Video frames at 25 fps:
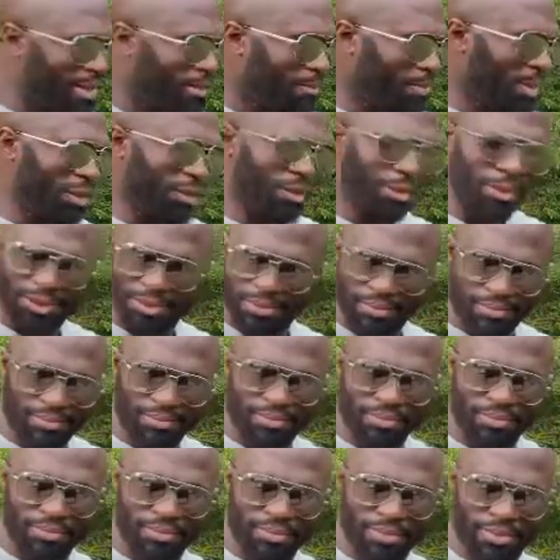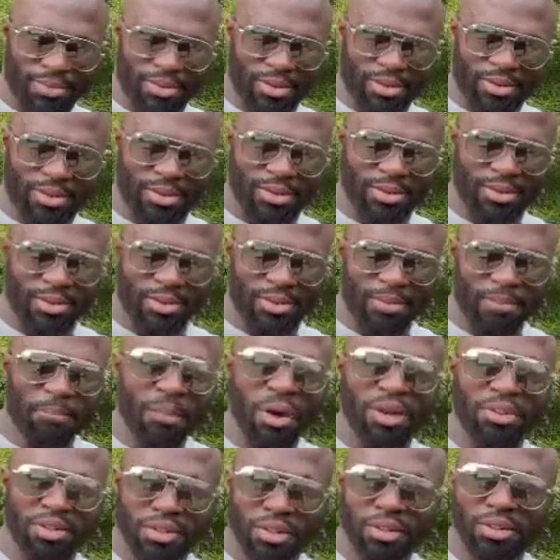But anyway,
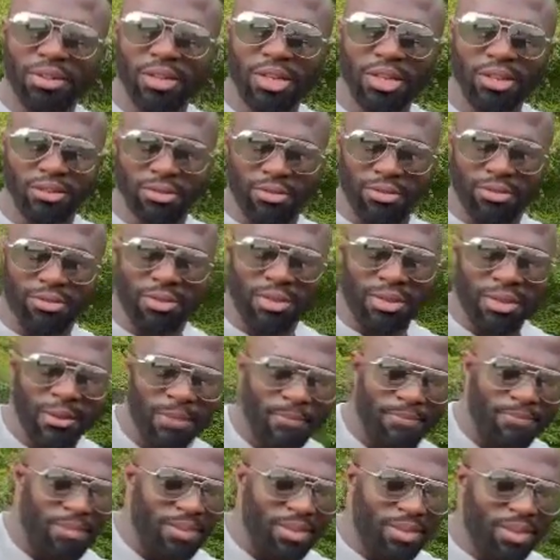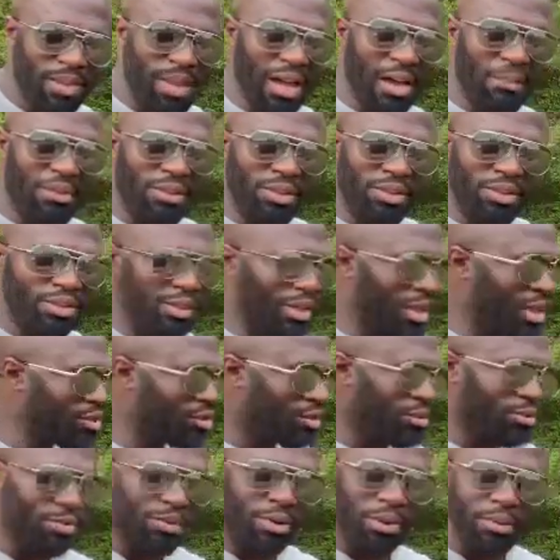must continue. Now I'm in the
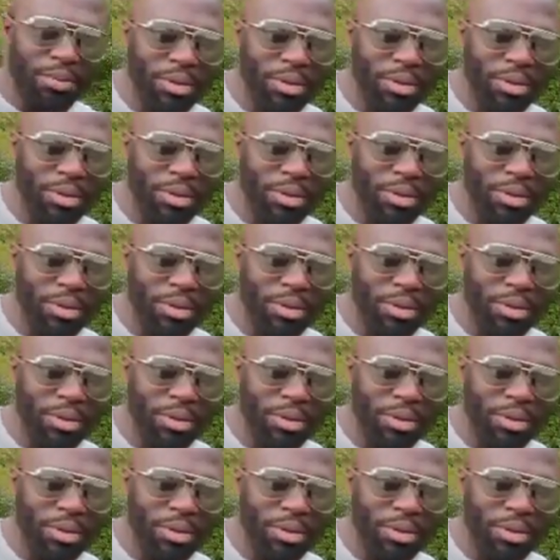slasher grip.